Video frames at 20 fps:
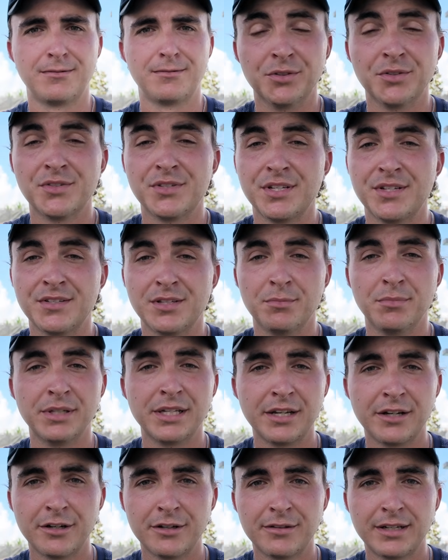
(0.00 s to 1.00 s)
You'll see some
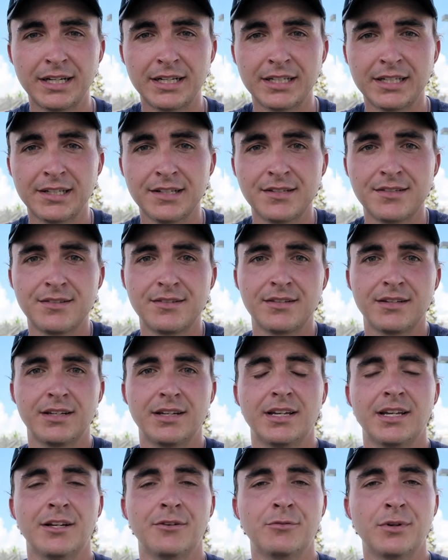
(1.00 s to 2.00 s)
beginner rackets
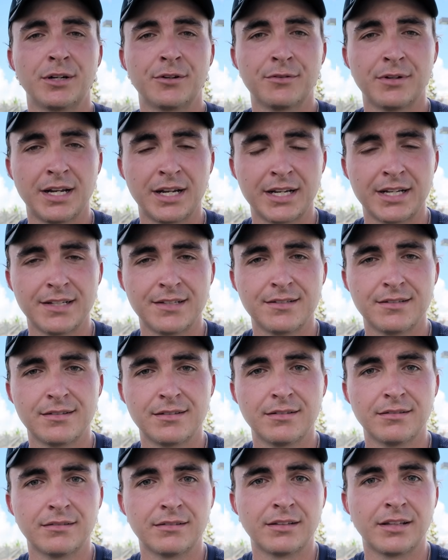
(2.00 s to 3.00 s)
and rec
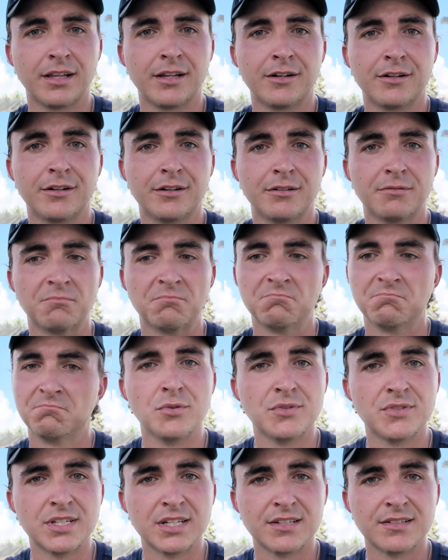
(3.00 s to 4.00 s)
rackets that are
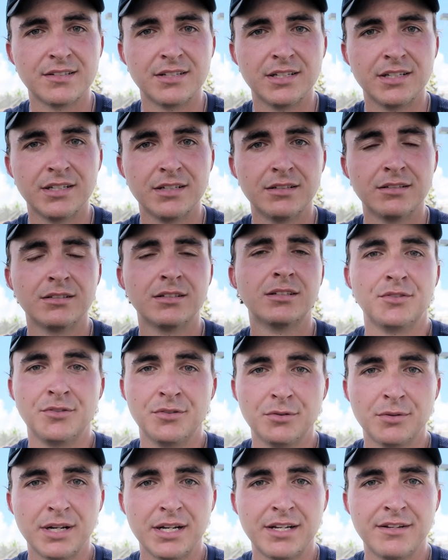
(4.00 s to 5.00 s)
260 to
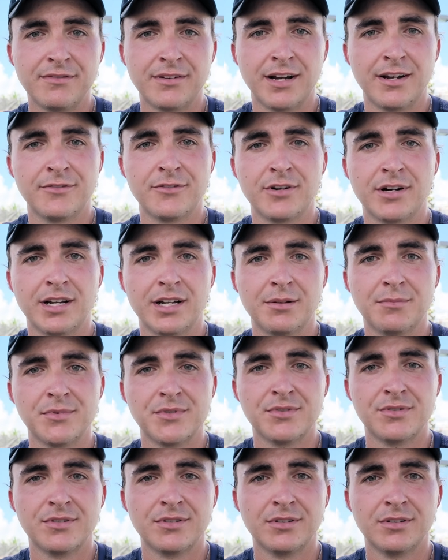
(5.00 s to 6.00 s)
285
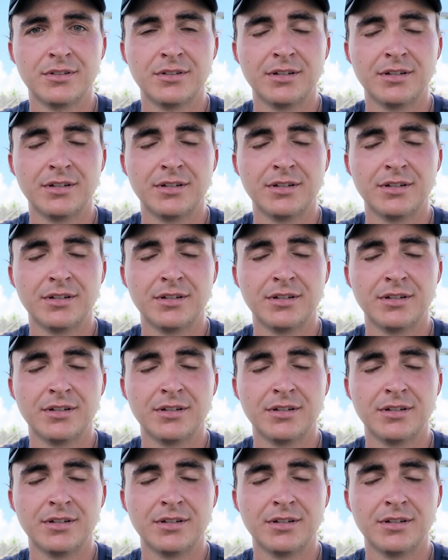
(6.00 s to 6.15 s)
grams,